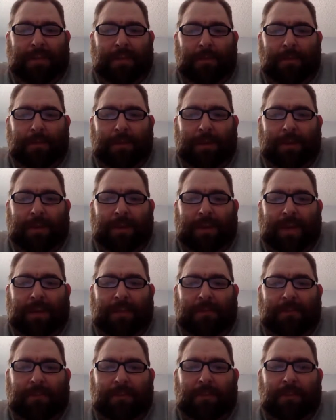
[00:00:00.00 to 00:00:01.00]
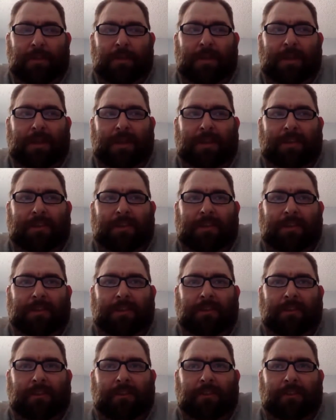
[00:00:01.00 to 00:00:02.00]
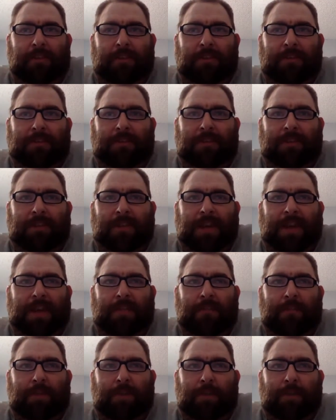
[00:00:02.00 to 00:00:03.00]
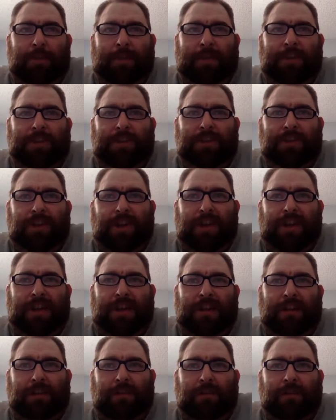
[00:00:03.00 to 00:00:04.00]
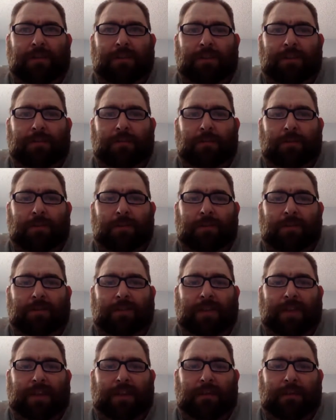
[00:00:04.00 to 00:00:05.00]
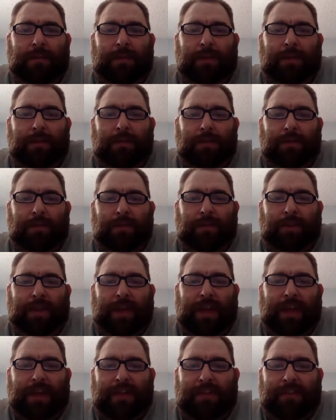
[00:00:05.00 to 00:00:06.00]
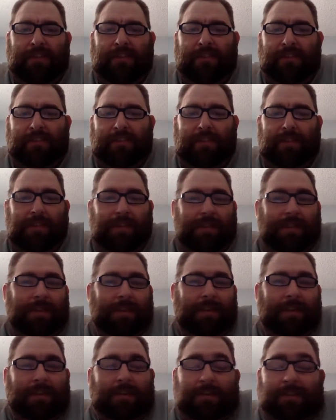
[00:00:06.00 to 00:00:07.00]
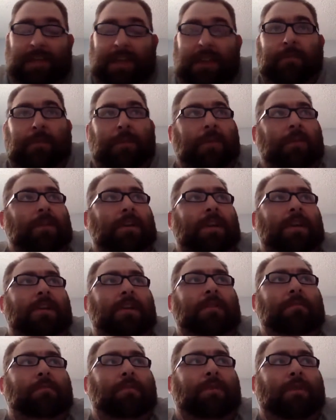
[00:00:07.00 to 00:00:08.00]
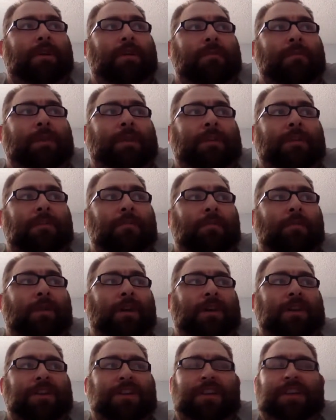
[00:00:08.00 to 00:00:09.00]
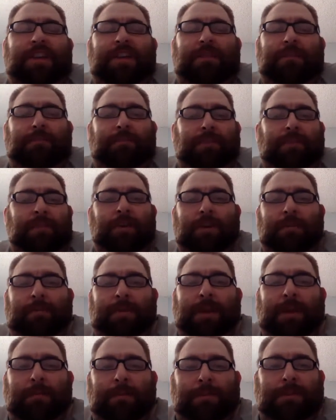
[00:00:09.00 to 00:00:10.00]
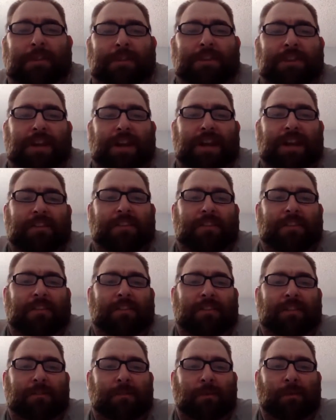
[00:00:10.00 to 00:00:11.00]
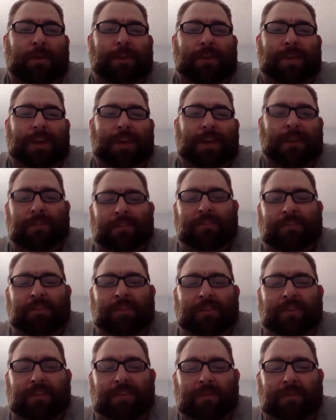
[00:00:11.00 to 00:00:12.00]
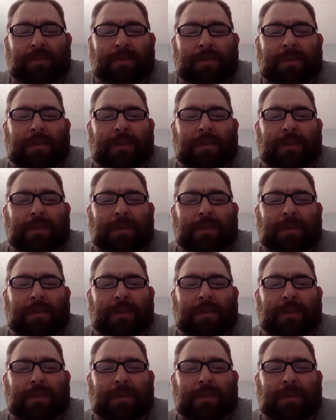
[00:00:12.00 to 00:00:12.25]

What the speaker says: they'll play game 2, and I think the starter tonight will be Sean Anderson for the Sacramento River Cats. Definitely a good prospect to watch. He could be up with the Giants at some point later this year.